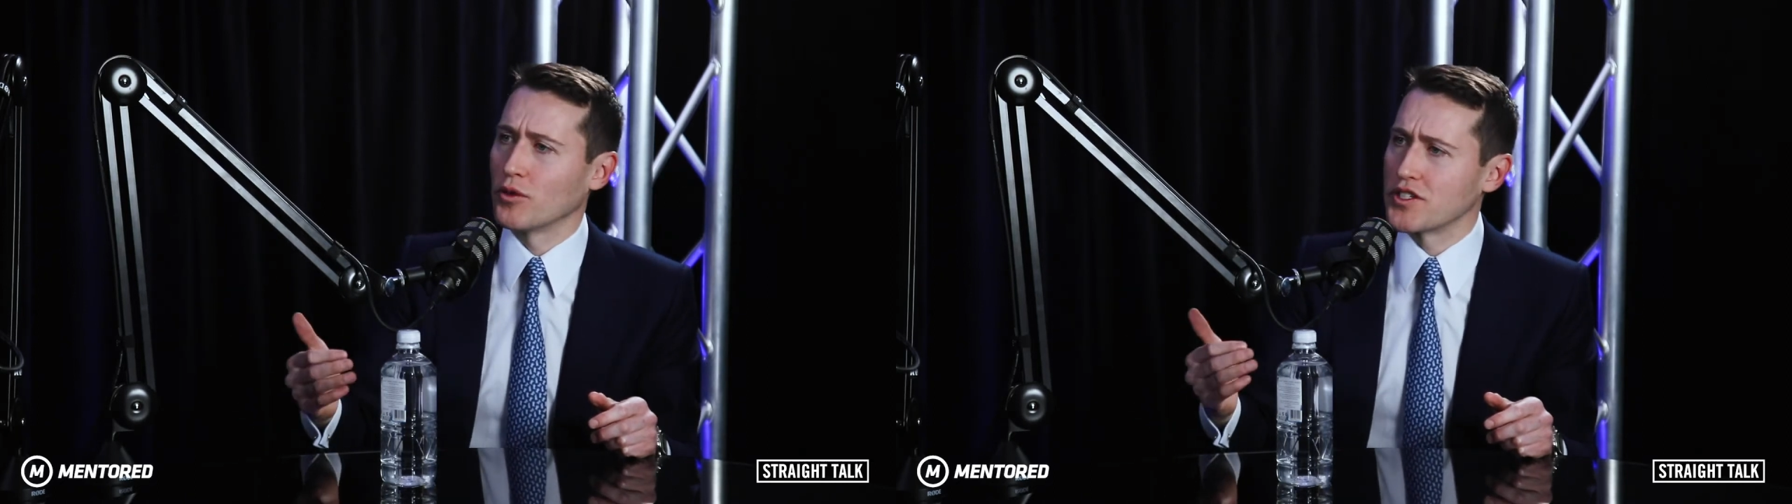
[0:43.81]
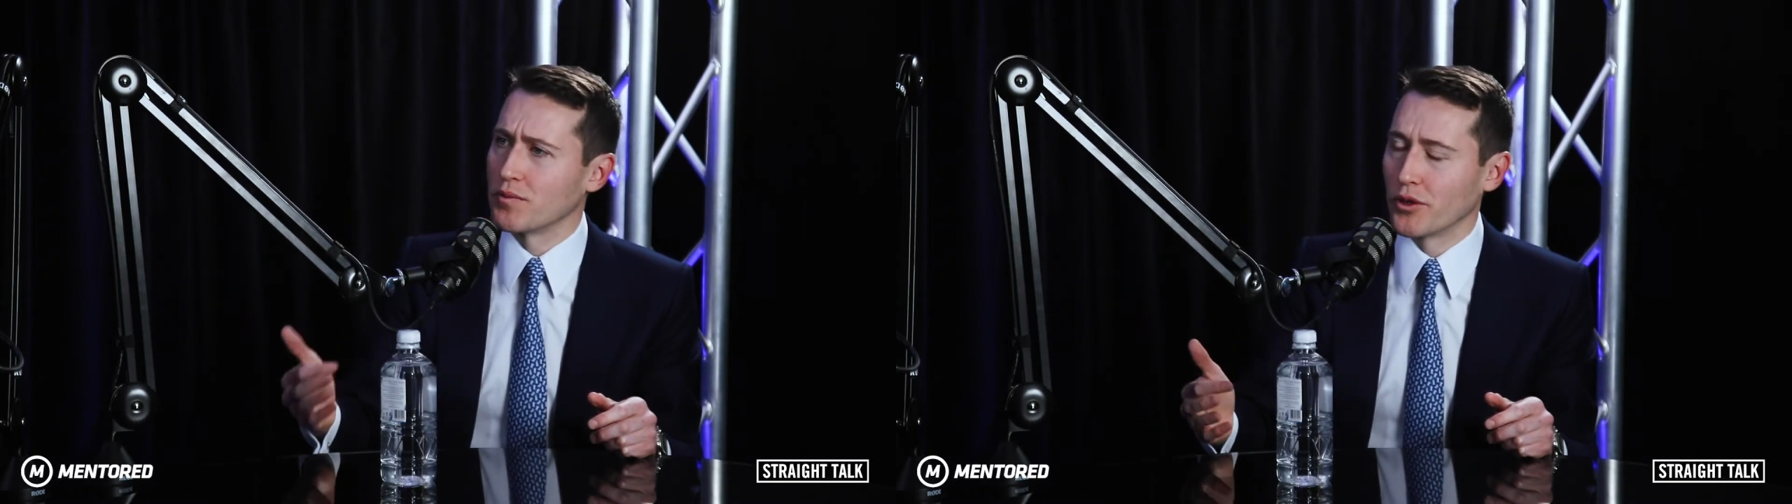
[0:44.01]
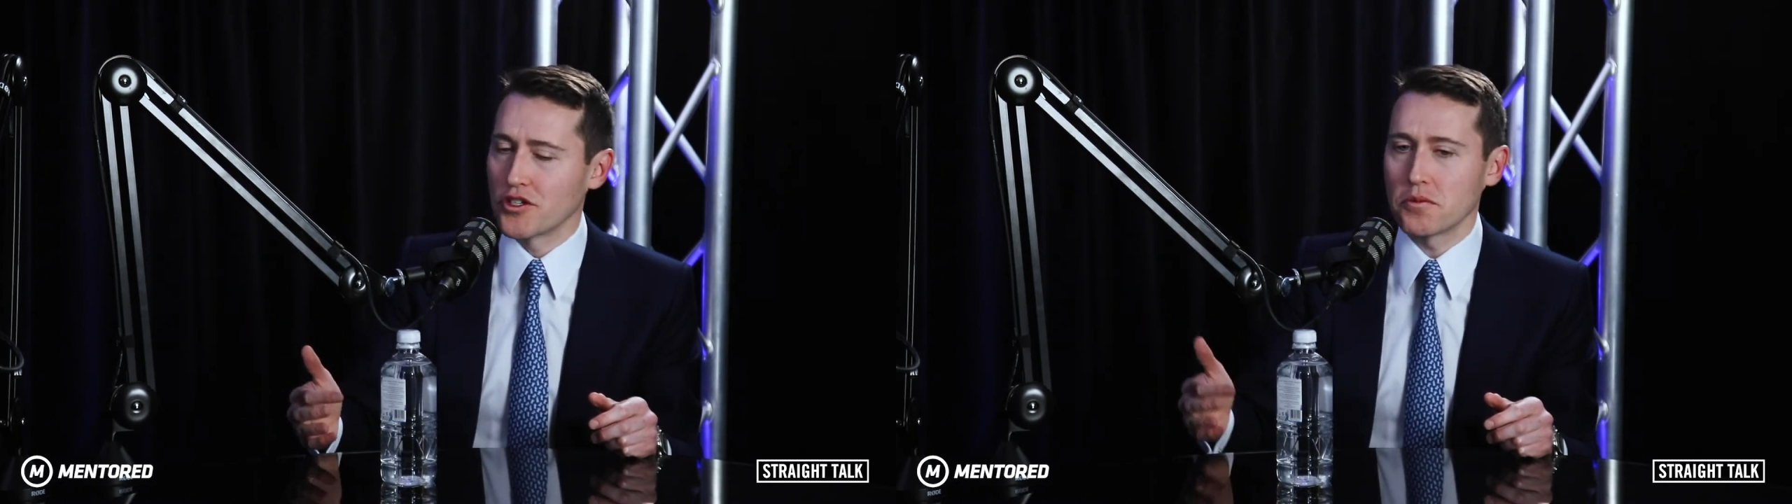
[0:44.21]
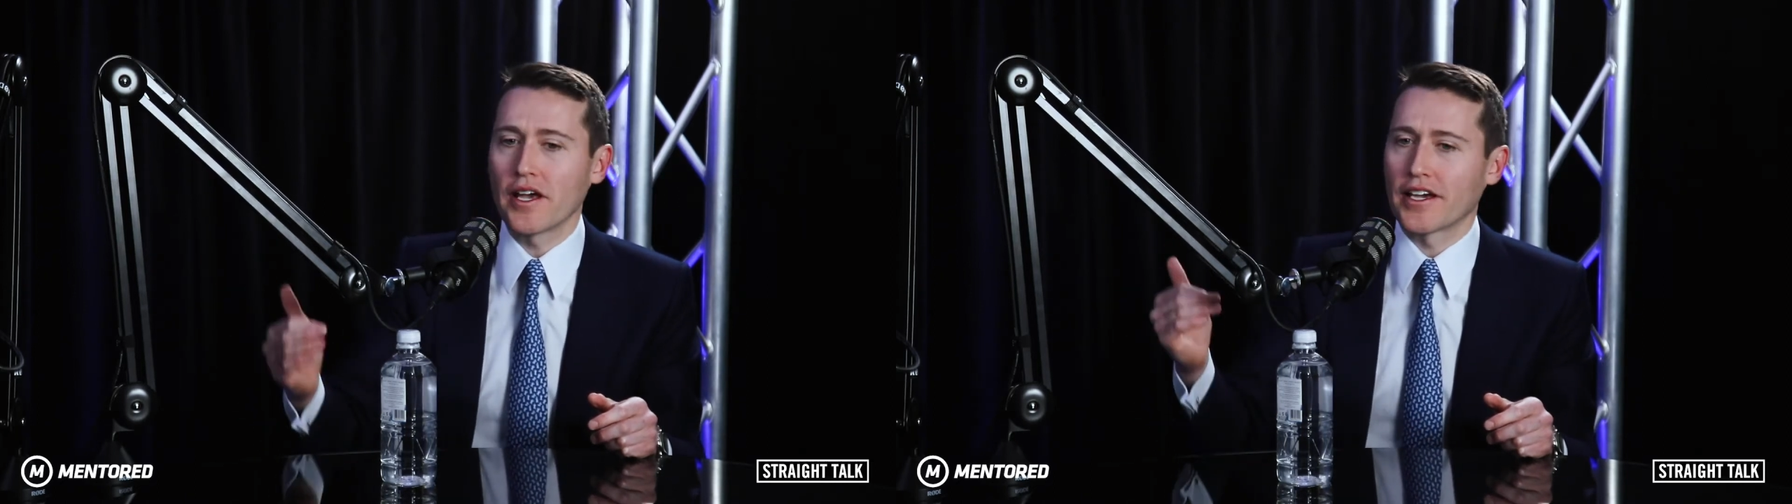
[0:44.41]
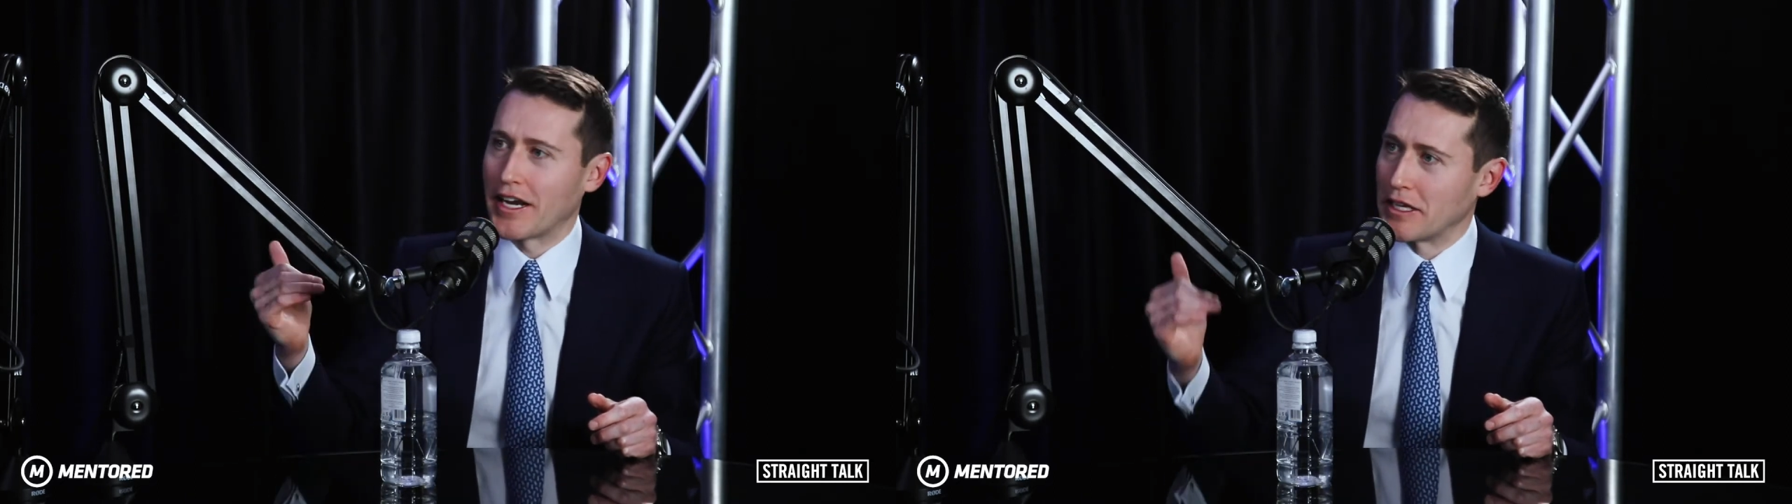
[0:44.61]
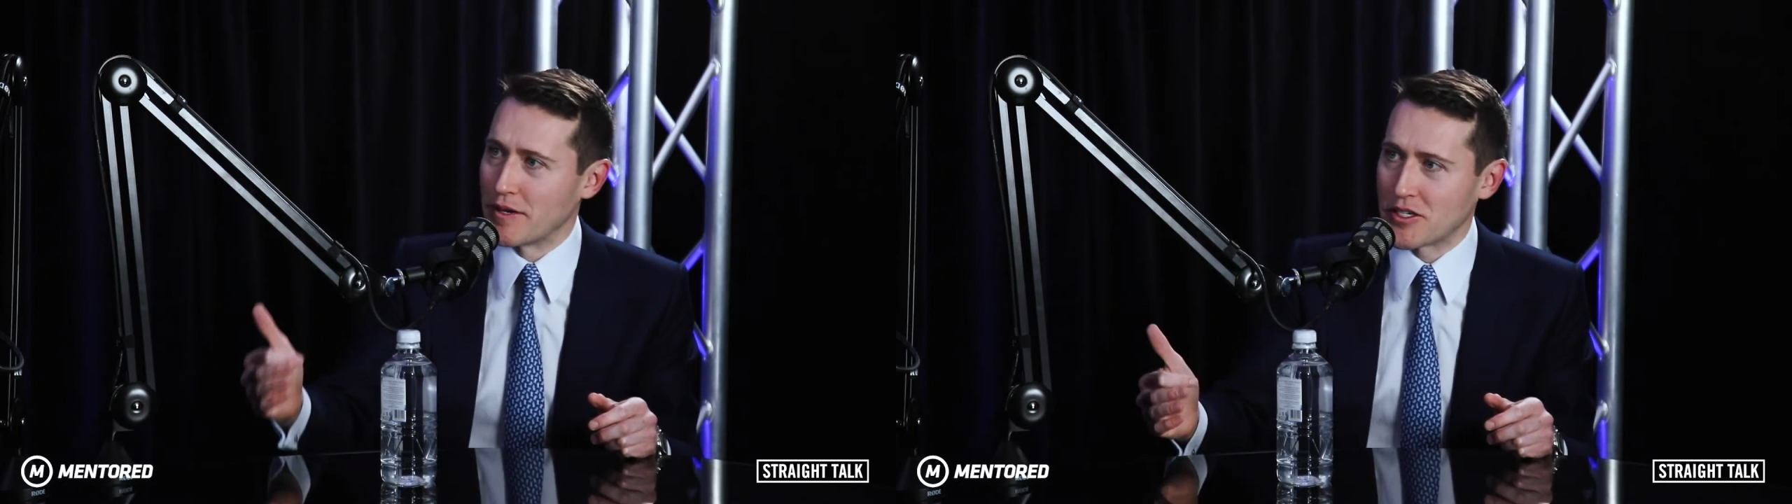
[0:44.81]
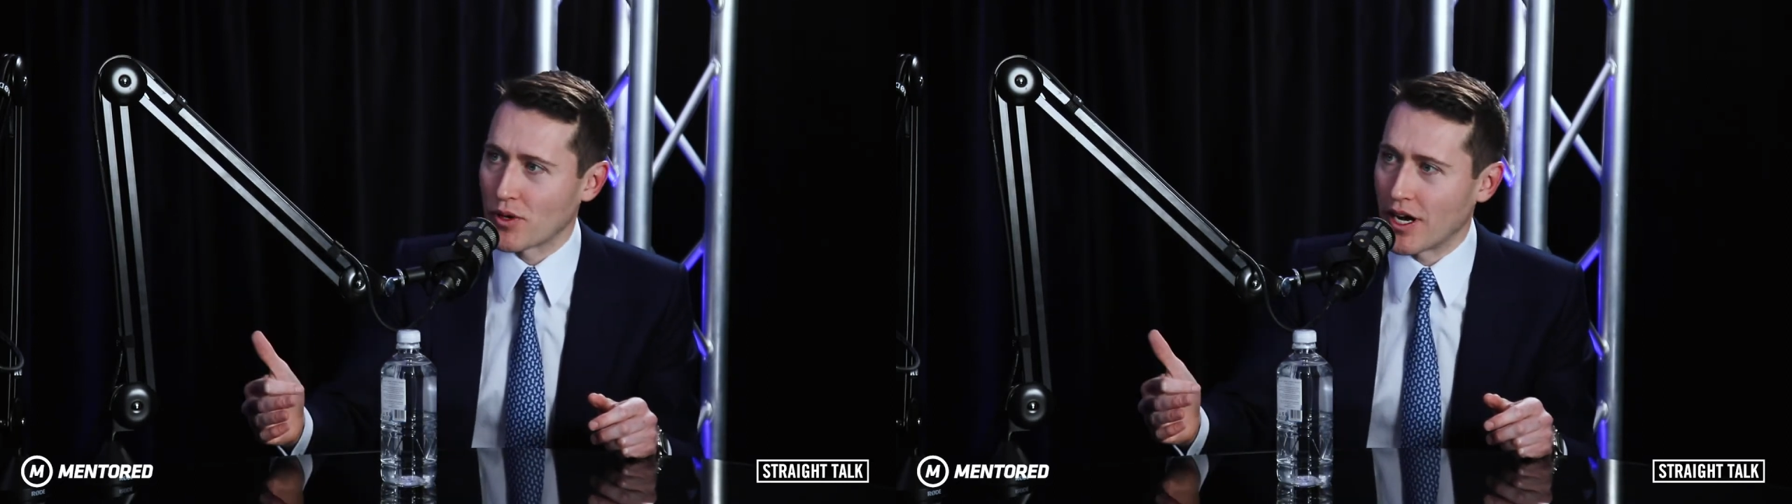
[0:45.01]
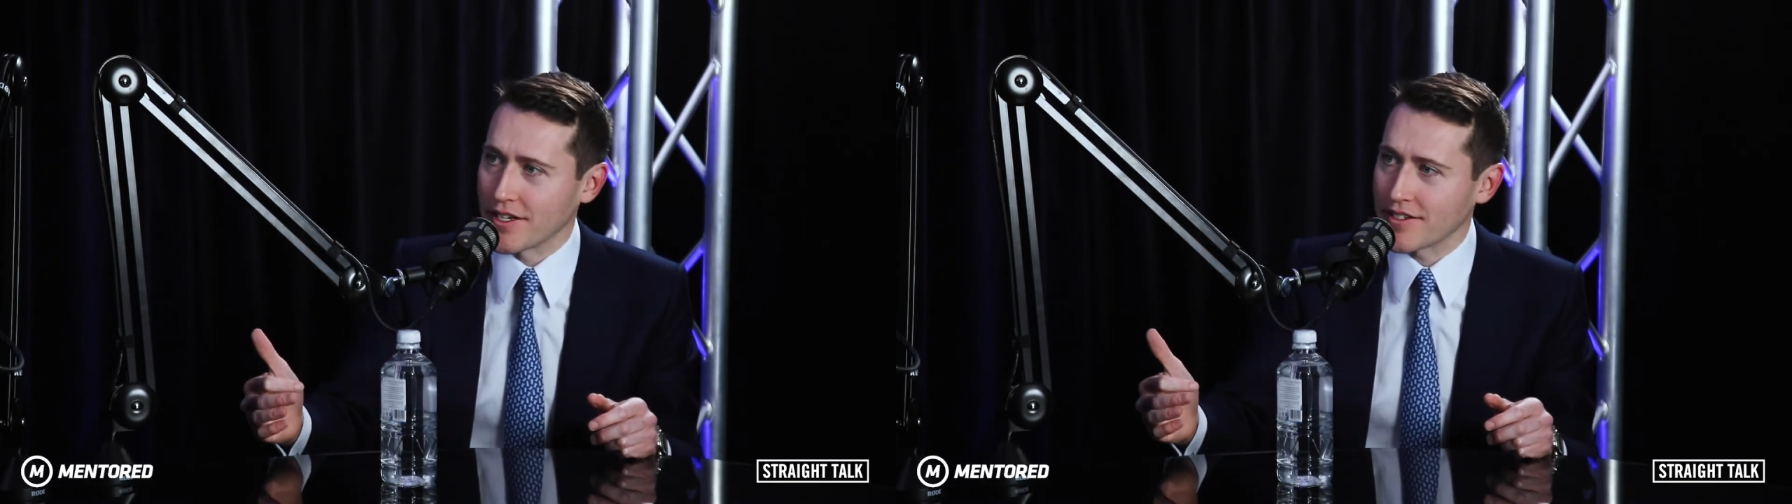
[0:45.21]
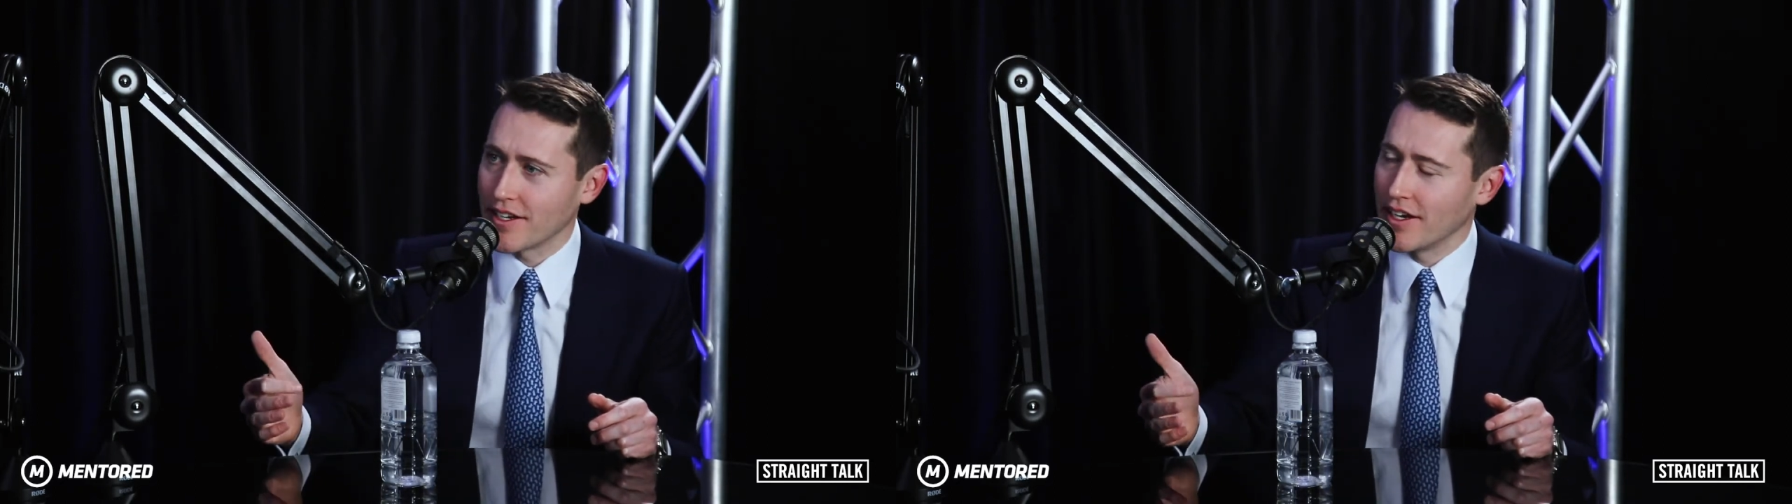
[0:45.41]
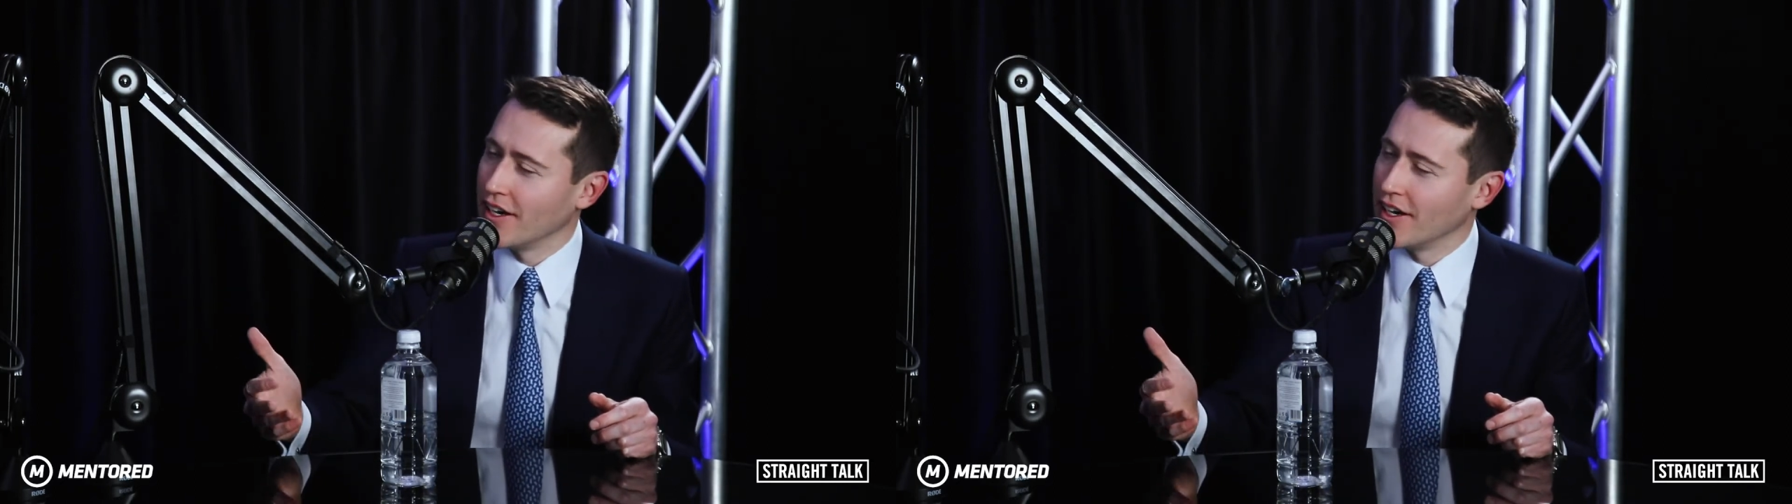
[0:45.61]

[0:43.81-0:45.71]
what's important to me? Getting the best price."